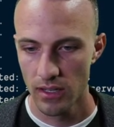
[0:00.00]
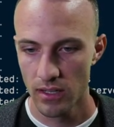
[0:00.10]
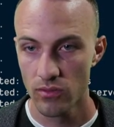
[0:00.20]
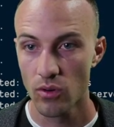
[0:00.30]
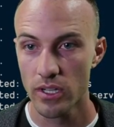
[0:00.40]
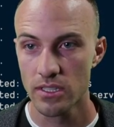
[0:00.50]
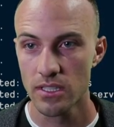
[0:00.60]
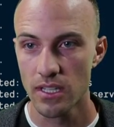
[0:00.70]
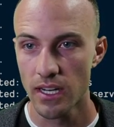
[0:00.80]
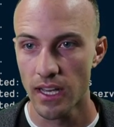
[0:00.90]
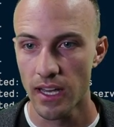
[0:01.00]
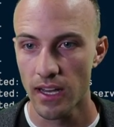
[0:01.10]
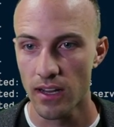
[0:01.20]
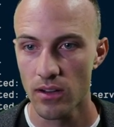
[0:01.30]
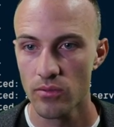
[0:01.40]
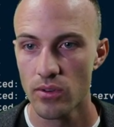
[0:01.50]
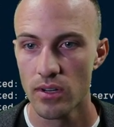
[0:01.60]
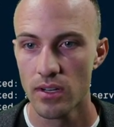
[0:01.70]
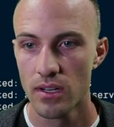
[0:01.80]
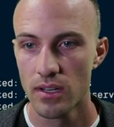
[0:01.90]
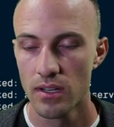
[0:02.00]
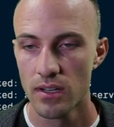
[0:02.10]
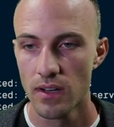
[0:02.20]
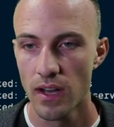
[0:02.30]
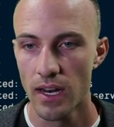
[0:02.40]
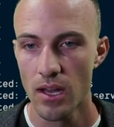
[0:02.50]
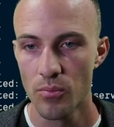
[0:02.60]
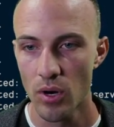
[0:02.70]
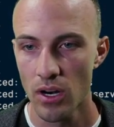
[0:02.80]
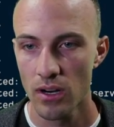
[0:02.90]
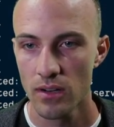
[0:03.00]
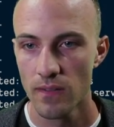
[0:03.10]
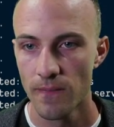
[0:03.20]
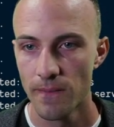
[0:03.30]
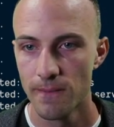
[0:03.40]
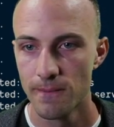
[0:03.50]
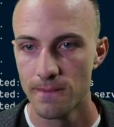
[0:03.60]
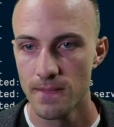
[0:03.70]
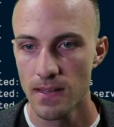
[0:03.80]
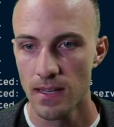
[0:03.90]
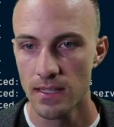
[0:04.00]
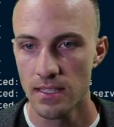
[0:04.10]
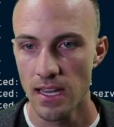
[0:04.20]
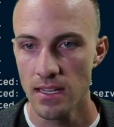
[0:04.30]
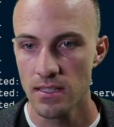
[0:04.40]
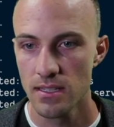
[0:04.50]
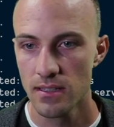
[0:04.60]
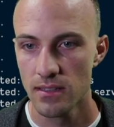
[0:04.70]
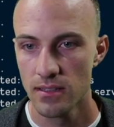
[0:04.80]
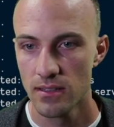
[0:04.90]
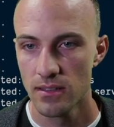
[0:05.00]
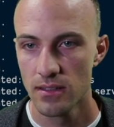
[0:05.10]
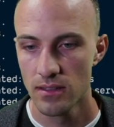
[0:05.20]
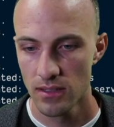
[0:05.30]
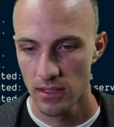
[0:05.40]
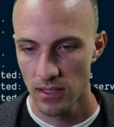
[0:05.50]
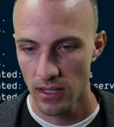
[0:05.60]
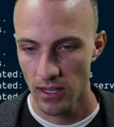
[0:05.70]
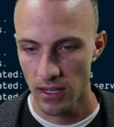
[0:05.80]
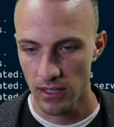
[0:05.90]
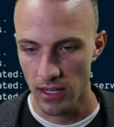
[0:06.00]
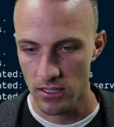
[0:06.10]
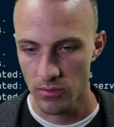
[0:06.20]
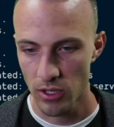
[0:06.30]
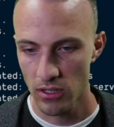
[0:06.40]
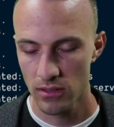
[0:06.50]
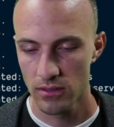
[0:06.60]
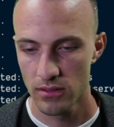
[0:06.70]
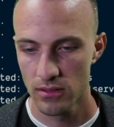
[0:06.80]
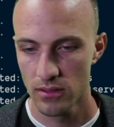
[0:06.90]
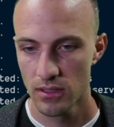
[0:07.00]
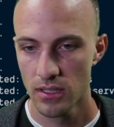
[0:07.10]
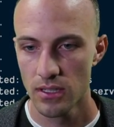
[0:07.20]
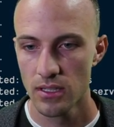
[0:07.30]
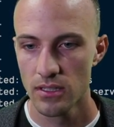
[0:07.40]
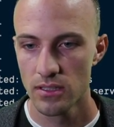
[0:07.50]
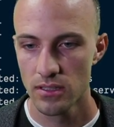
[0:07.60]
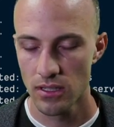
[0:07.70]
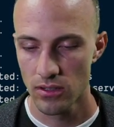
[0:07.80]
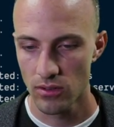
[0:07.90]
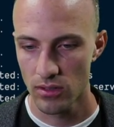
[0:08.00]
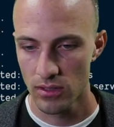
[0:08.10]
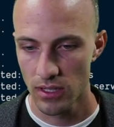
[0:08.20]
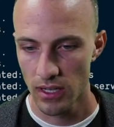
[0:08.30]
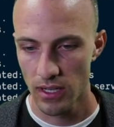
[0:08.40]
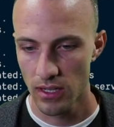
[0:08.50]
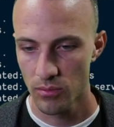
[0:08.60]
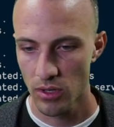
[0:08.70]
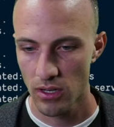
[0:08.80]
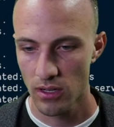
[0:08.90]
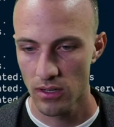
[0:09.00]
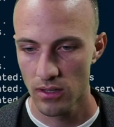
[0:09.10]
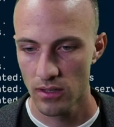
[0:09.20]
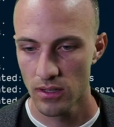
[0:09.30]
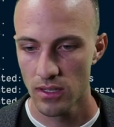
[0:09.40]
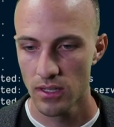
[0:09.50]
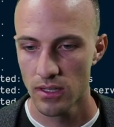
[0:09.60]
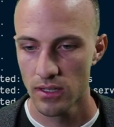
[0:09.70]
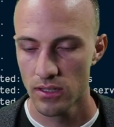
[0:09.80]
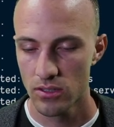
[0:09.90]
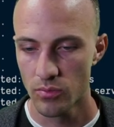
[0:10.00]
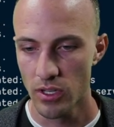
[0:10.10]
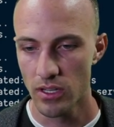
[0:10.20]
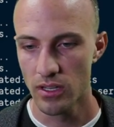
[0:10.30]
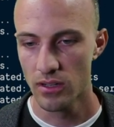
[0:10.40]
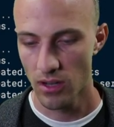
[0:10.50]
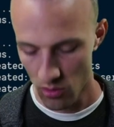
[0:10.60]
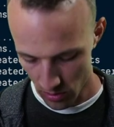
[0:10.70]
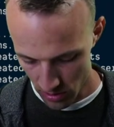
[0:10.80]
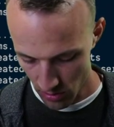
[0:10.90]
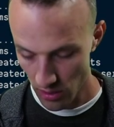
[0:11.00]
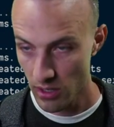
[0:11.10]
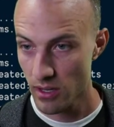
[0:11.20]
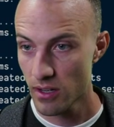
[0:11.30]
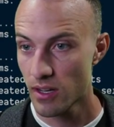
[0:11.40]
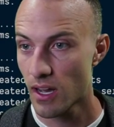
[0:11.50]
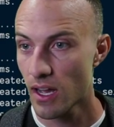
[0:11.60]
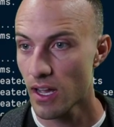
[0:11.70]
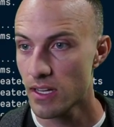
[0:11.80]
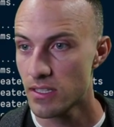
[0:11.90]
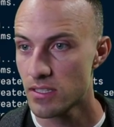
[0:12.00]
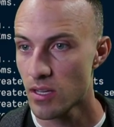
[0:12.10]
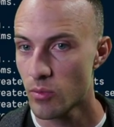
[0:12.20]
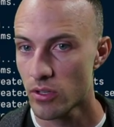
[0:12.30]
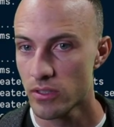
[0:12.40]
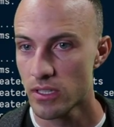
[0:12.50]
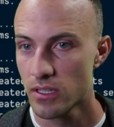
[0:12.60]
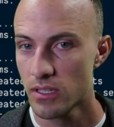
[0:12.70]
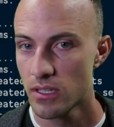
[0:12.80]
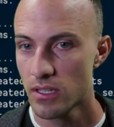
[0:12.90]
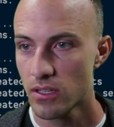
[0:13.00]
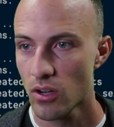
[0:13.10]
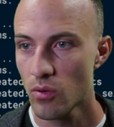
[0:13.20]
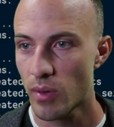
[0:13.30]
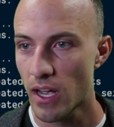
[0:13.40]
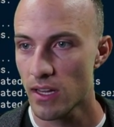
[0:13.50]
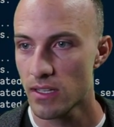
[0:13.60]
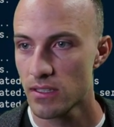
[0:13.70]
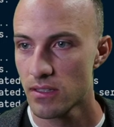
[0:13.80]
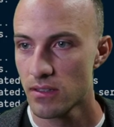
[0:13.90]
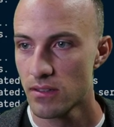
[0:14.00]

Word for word: invoice is going to have a number, a date, a customer. So a number, this will be, oh, you know what? I disabled Copilot.